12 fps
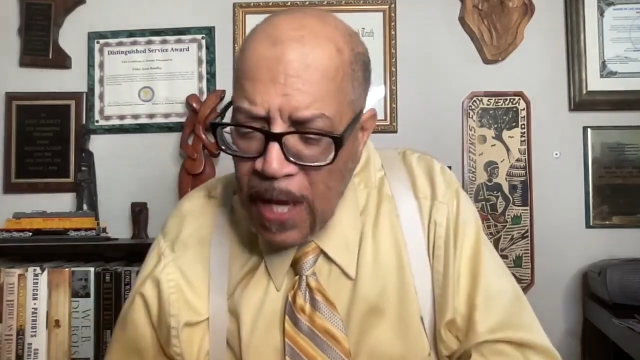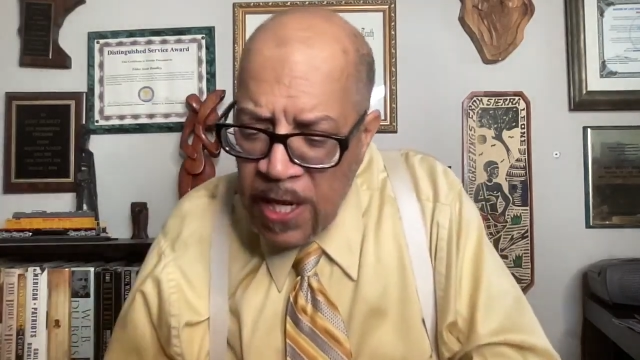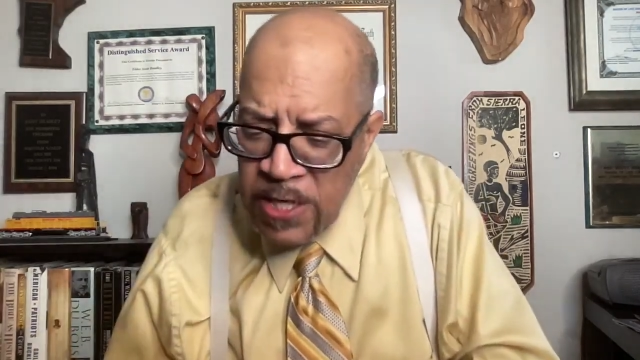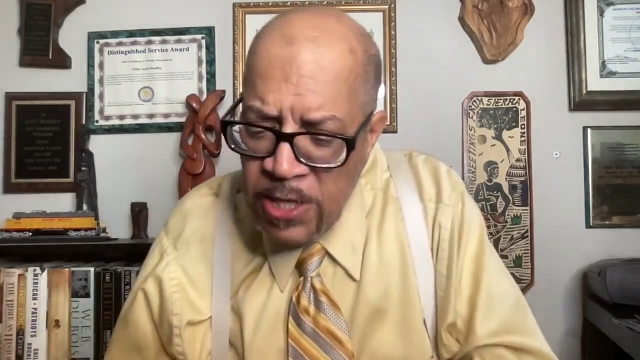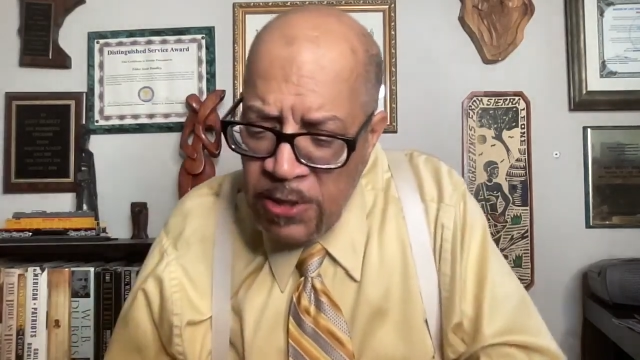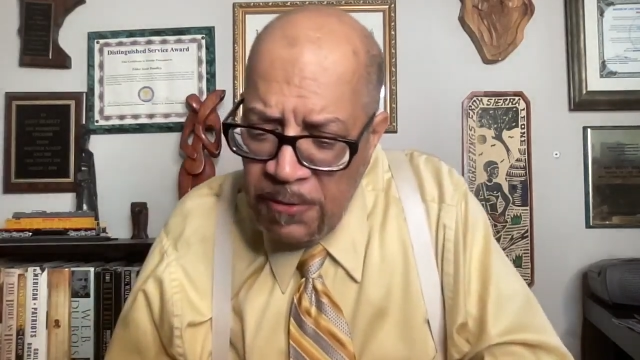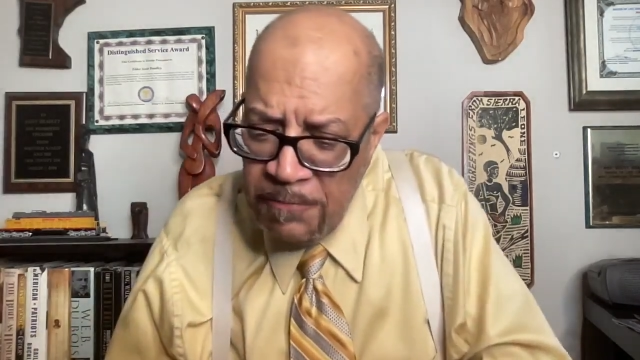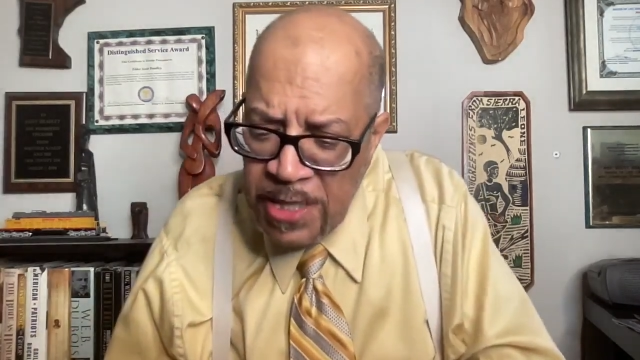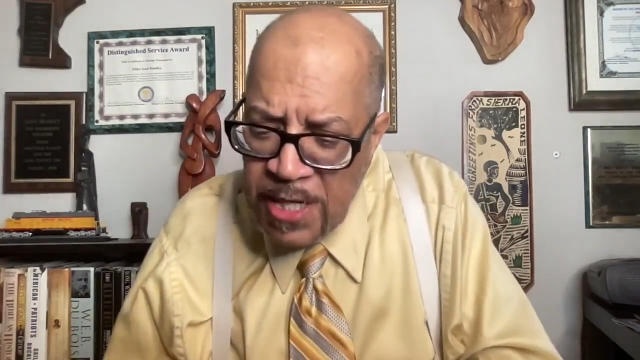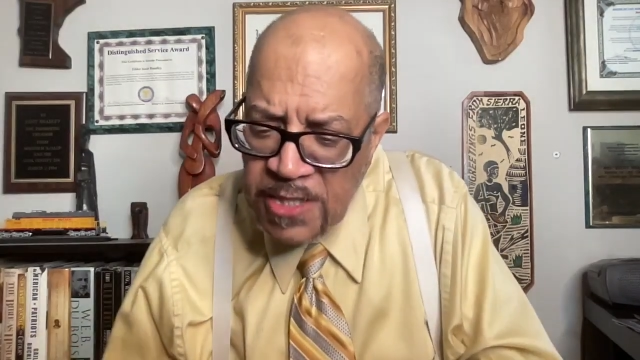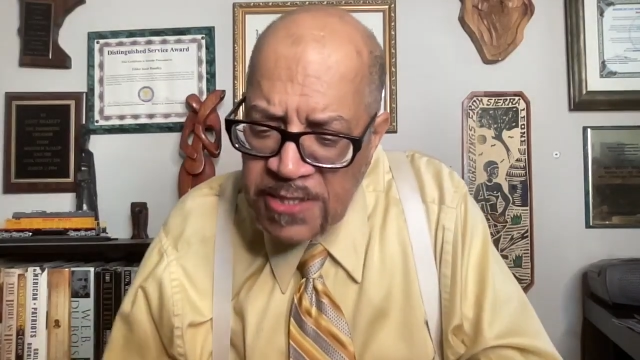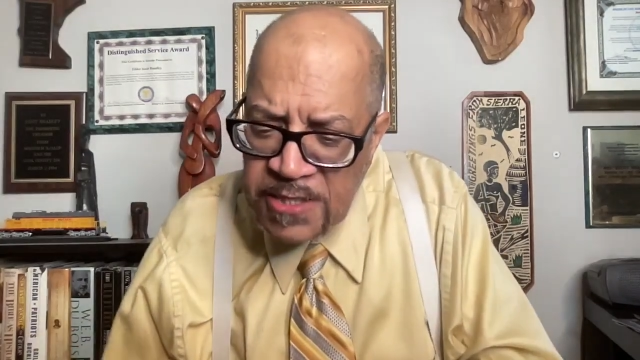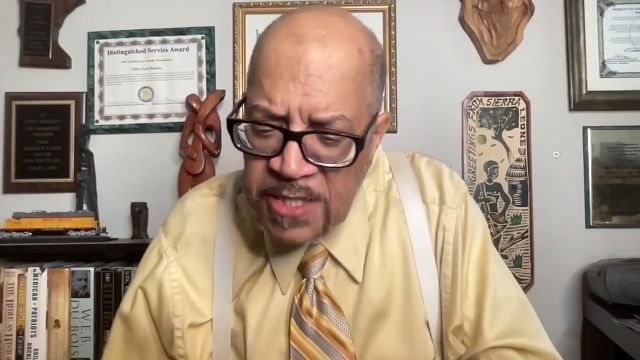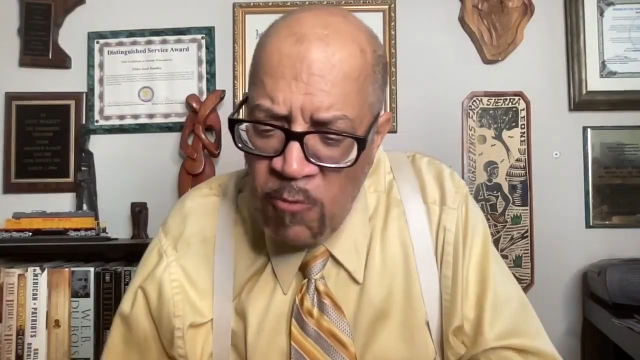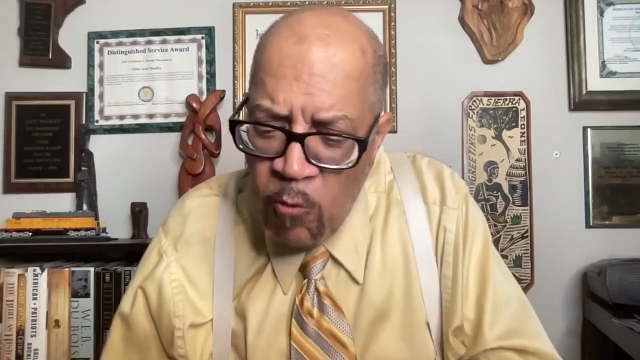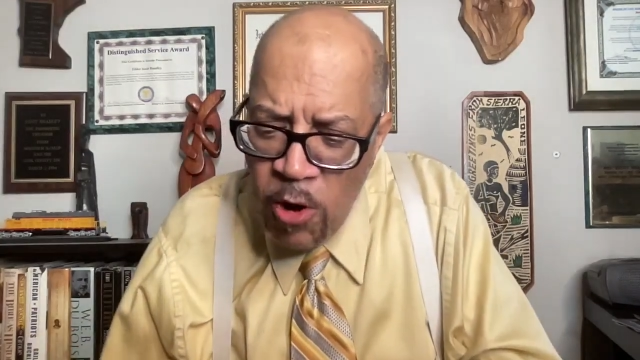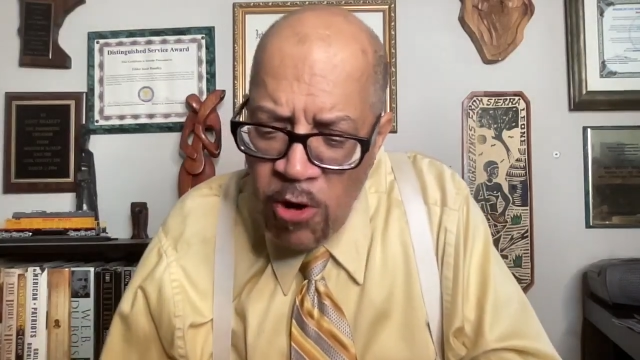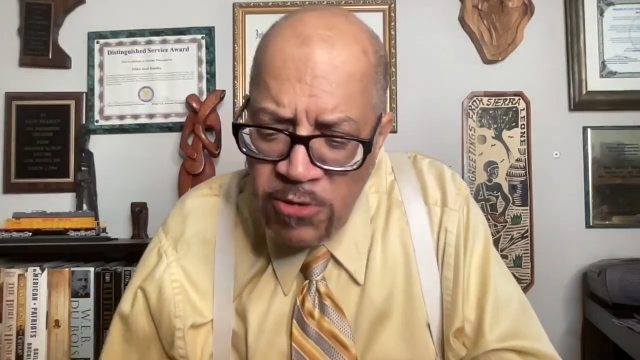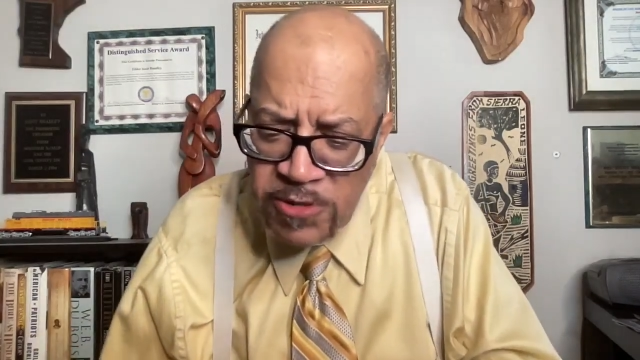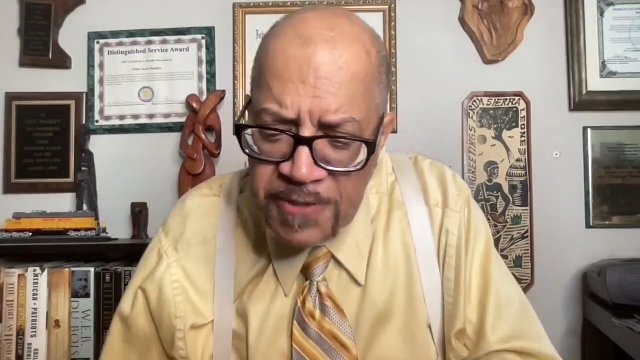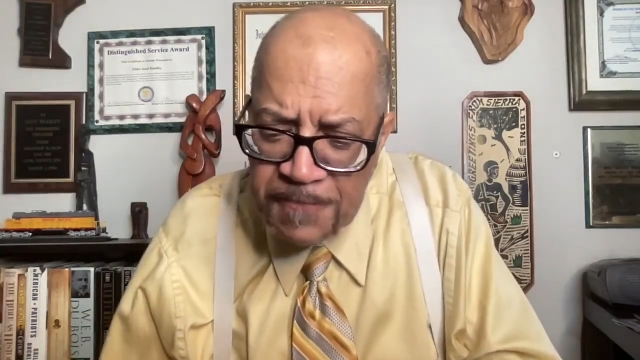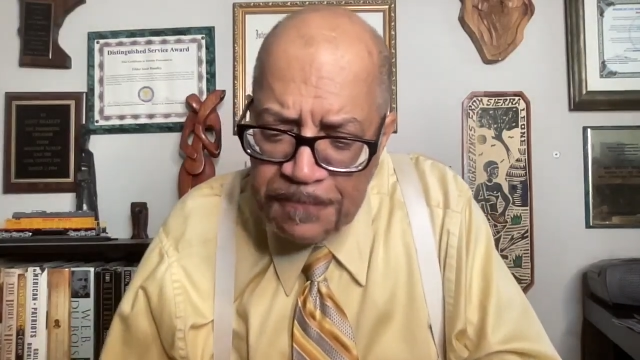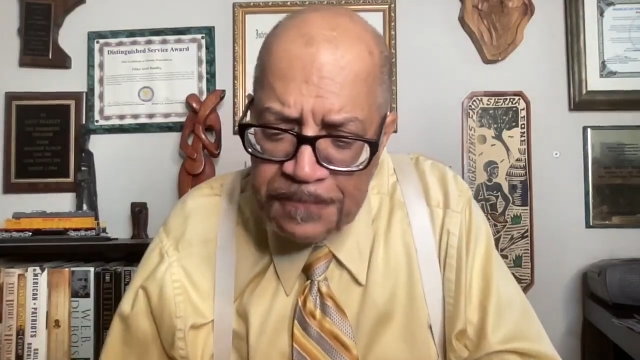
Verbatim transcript: You know, because the world's